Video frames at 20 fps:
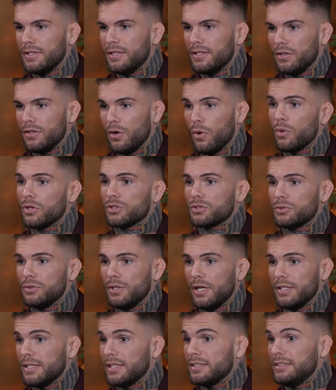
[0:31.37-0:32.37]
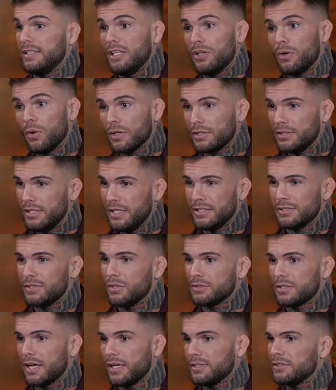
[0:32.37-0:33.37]
The older school days, like Tito Ortiz,
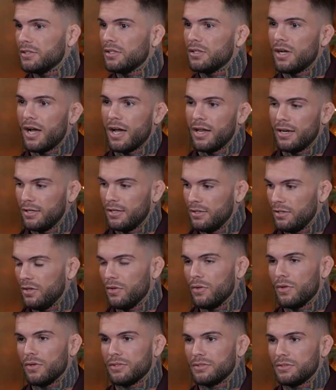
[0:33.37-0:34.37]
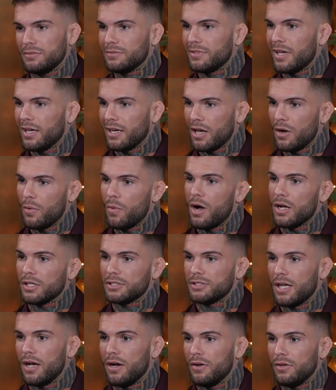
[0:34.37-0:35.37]
those guys, they kind of got
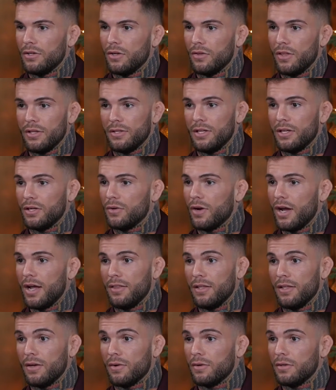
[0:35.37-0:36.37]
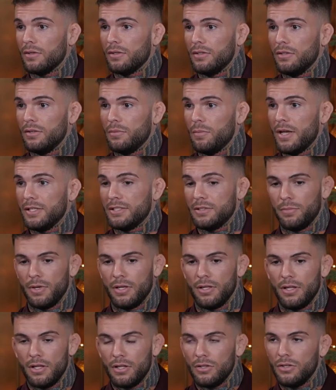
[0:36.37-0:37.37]
washed out. They did great. They were amazing.
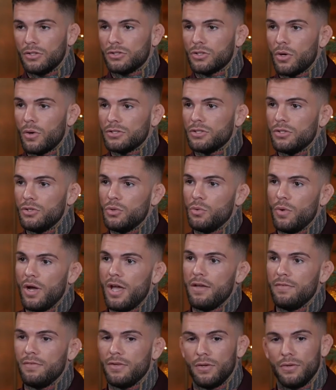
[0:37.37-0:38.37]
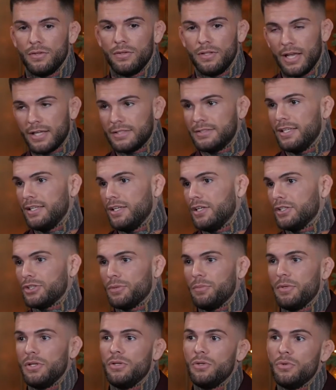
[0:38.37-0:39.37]
But there's always a new wave. In the next 10 years,
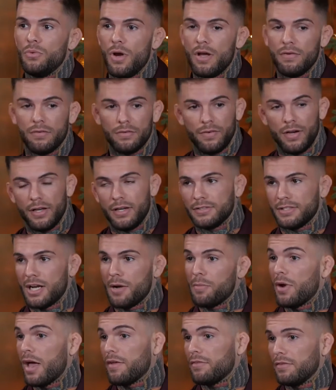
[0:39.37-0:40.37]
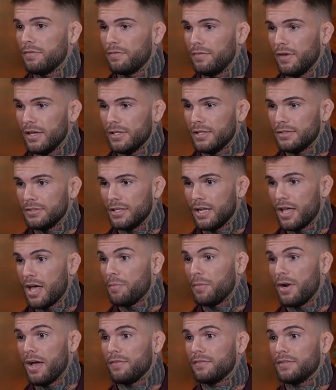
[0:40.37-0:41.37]
there's gonna be a new wave of fighters that I'm gonna have to face.
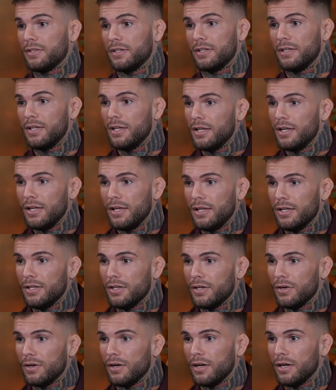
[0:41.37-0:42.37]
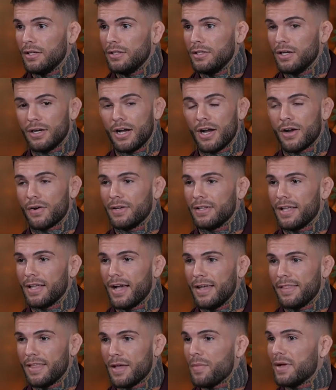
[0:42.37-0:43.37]
I'm gonna have to, a young hungry
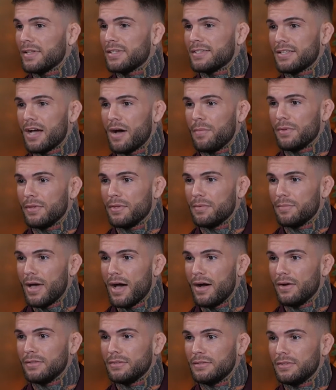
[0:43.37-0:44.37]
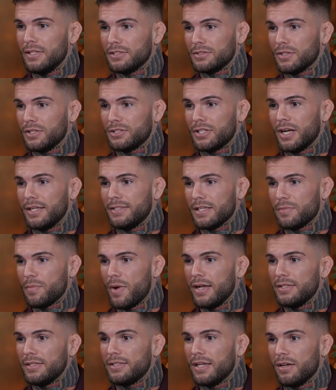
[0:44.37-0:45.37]
lion. I'm at the top of the mountain that's gonna try to take
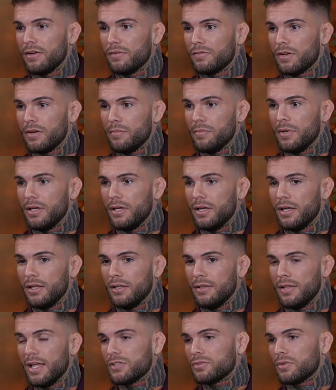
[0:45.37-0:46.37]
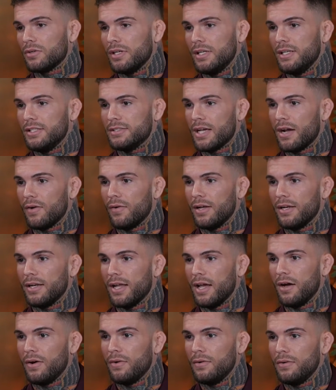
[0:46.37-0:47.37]
my title from me. And that's where he's at right
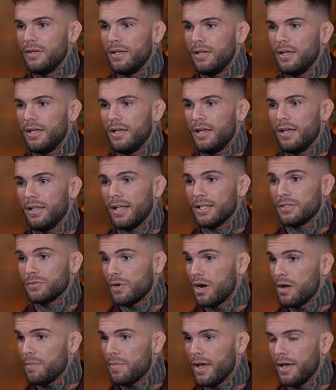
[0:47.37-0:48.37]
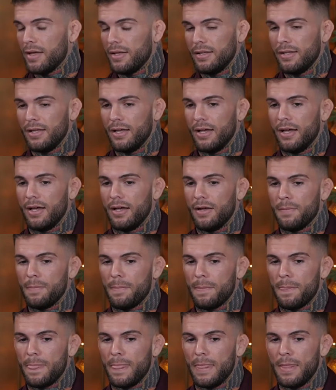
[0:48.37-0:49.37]
now, and that's where I'm at.
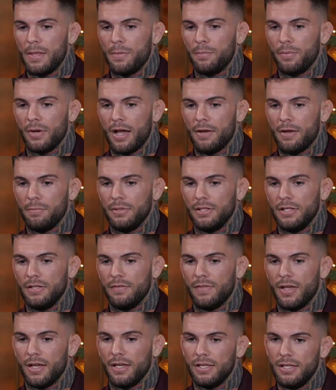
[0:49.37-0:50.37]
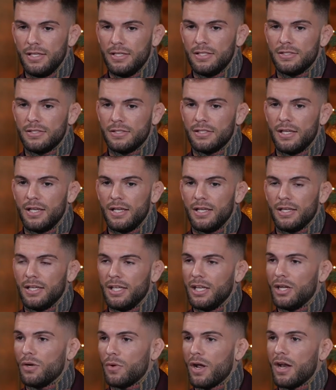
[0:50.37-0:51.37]
But I believe that he's
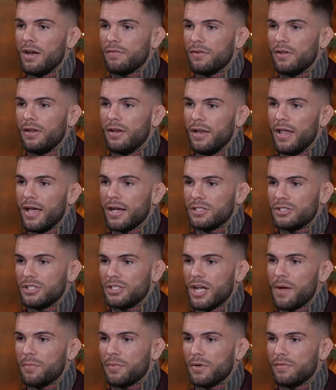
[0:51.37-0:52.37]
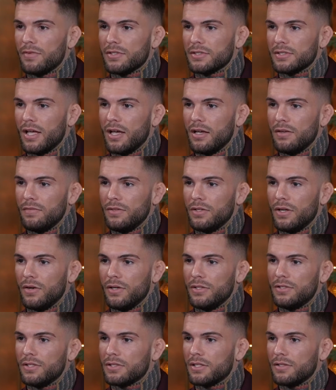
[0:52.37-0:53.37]
getting ready for the next chapter of his life.
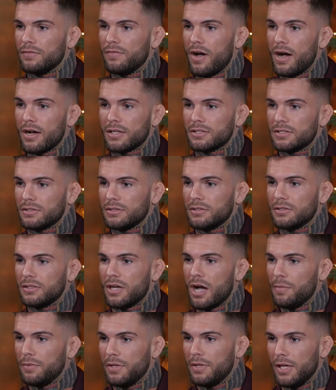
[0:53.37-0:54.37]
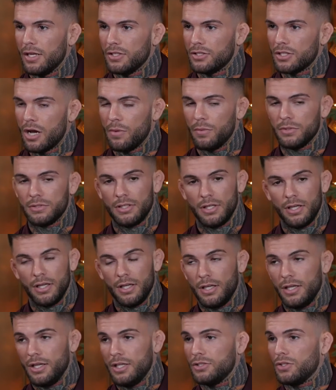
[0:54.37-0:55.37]
He took the box commentating job, which
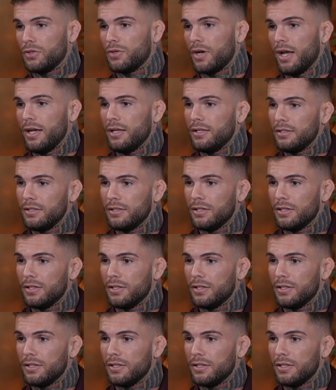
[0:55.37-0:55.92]
he's a great,